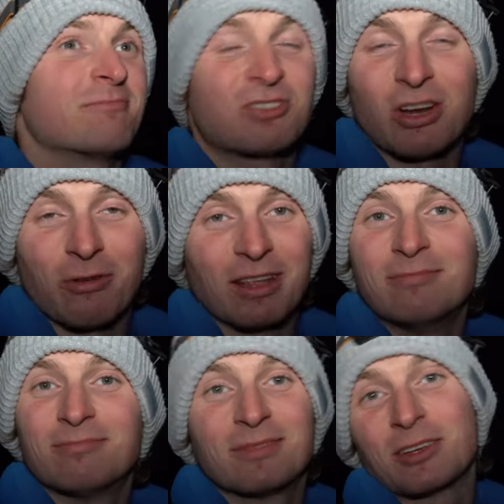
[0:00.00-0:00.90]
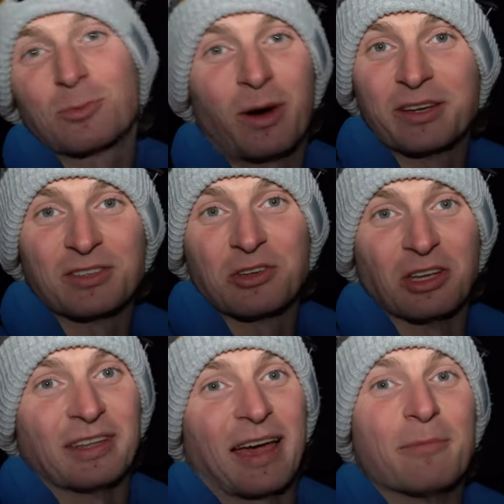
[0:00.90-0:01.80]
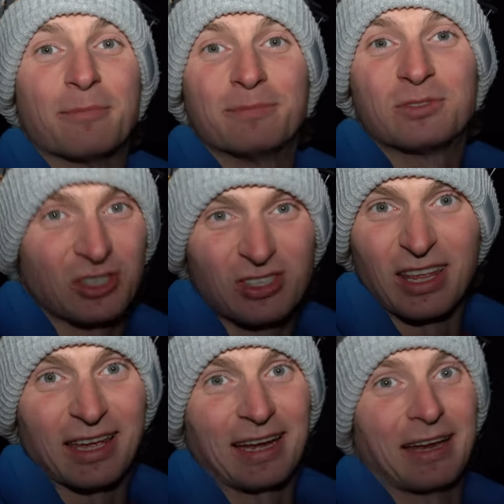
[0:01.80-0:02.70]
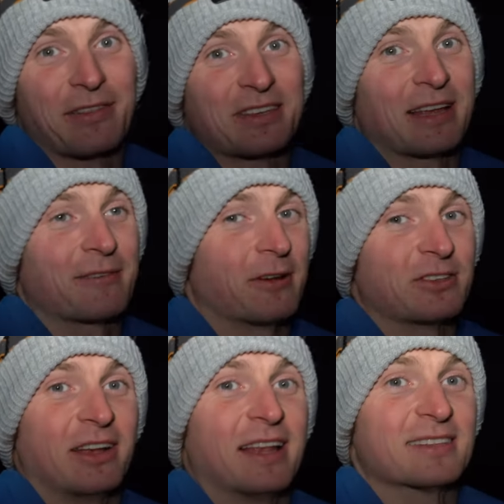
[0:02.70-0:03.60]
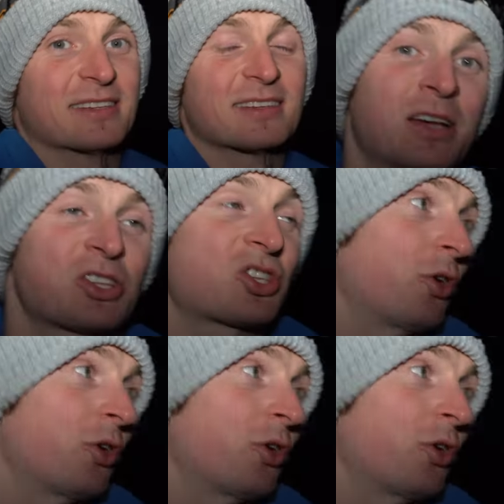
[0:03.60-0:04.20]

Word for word: generally, as wide as you can get, just steer clear of the telephoto lenses. So,